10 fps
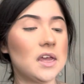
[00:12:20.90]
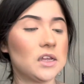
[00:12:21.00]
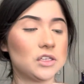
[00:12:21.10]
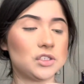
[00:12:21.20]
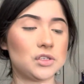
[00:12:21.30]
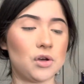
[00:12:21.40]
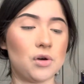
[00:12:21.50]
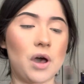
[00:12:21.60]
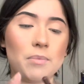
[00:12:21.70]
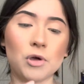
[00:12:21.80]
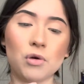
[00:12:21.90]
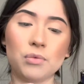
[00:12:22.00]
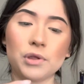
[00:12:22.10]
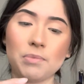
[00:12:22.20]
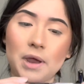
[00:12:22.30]
So I'm gonna go in
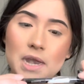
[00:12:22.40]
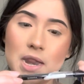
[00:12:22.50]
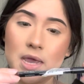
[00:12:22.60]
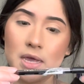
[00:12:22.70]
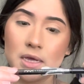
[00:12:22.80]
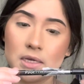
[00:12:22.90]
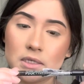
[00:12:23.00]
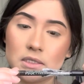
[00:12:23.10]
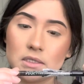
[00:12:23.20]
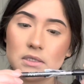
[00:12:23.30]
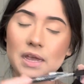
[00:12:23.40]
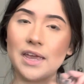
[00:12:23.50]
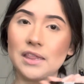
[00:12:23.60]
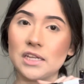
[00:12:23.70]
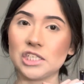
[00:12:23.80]
with my NYX
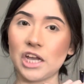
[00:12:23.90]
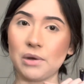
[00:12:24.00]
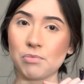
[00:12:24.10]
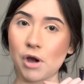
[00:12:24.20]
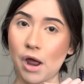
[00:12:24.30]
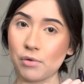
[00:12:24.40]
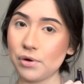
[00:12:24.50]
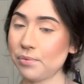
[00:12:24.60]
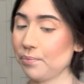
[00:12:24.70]
in the shade Brown.